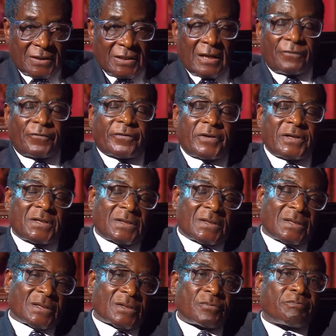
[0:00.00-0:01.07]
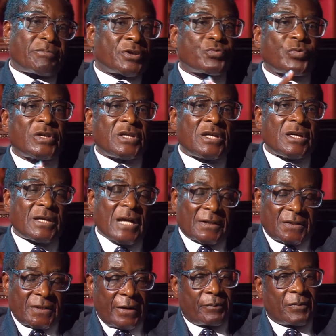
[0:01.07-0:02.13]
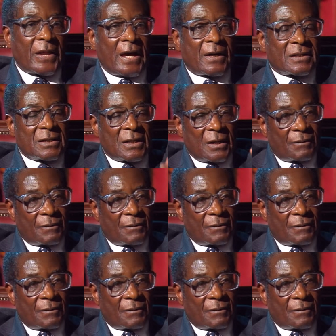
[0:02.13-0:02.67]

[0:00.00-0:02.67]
self-criticism, but we did accept that